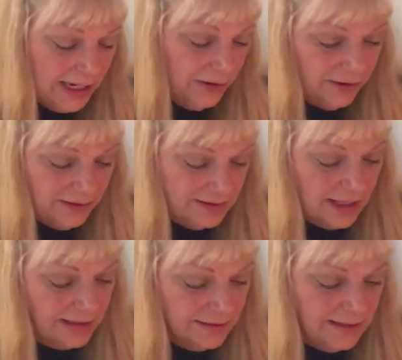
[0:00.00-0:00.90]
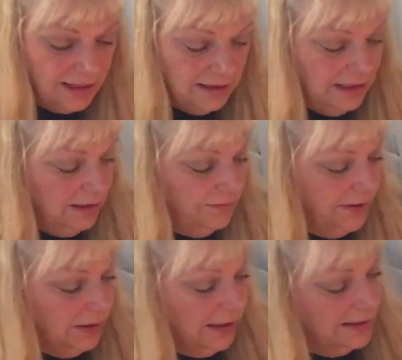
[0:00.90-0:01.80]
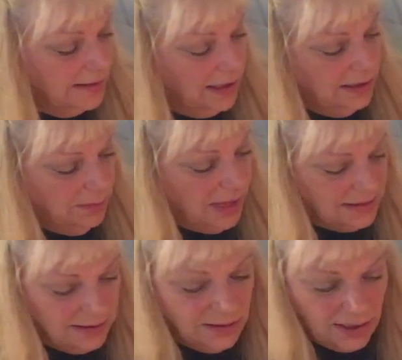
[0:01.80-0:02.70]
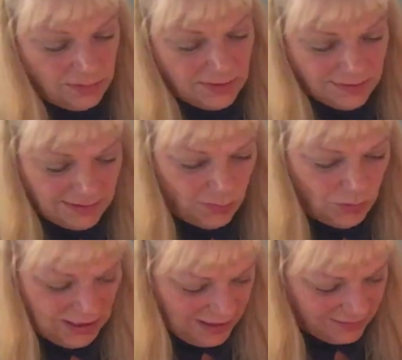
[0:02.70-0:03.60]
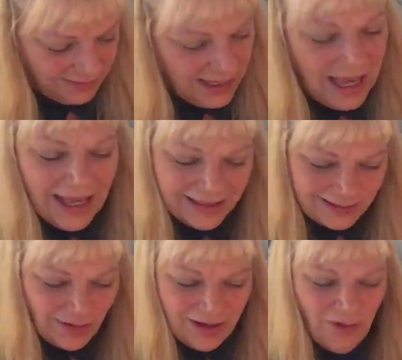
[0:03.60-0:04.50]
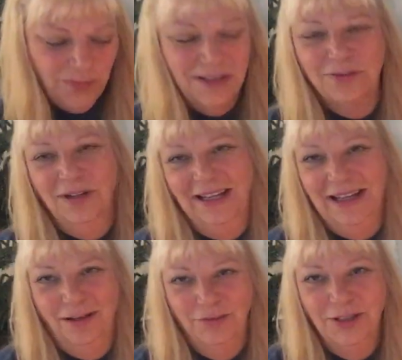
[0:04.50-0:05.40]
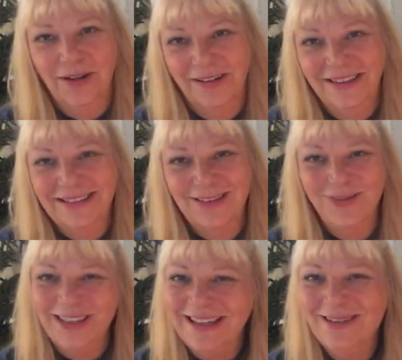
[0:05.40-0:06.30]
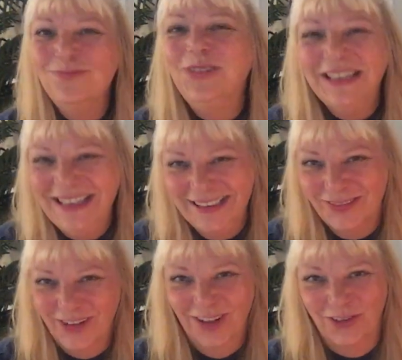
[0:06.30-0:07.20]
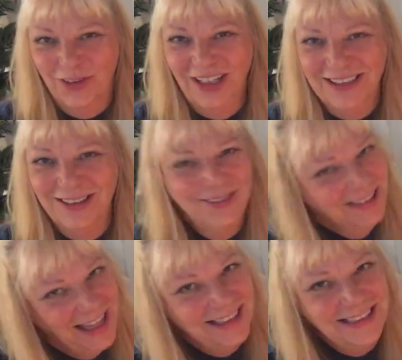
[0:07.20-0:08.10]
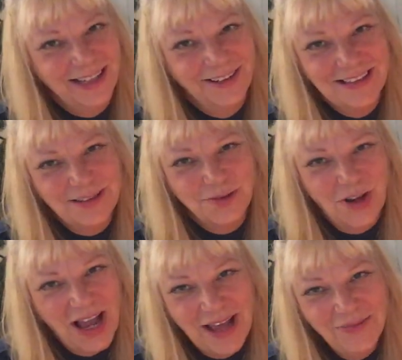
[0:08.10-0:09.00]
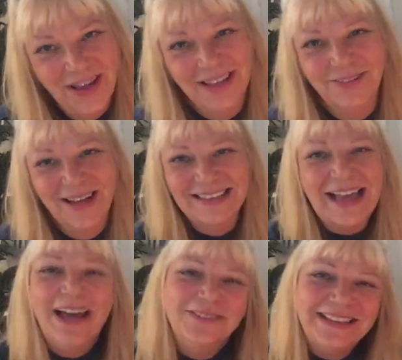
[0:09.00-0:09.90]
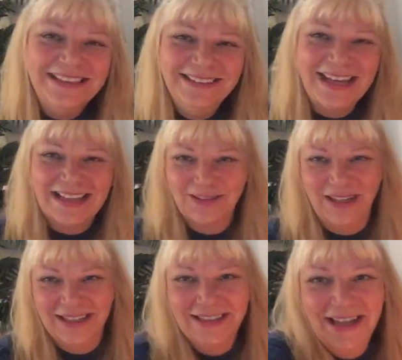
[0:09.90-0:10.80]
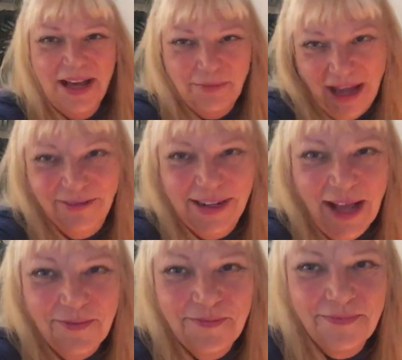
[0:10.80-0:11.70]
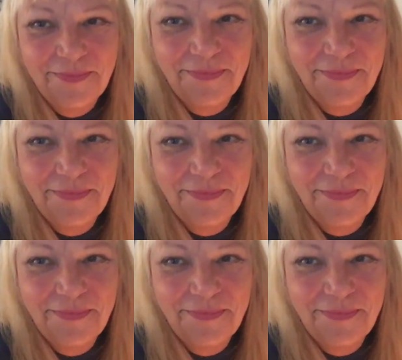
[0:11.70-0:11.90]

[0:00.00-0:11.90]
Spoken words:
Aries, that is sending a very exciting message out to someone else. So I hope this reading helped you, Aries. If it did, please feel free to like, share, and subscribe. Otherwise, I will see you next week. Bye for now.